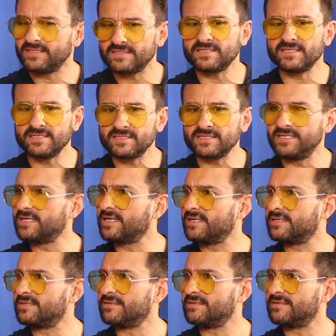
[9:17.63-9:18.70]
They said he's a
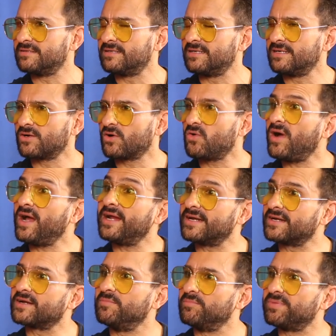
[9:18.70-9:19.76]
little
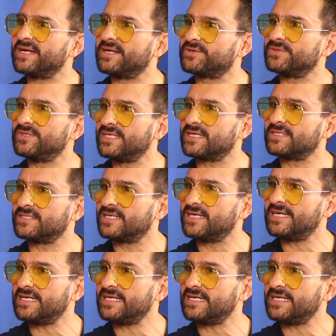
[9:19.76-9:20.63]
quiet compared to the other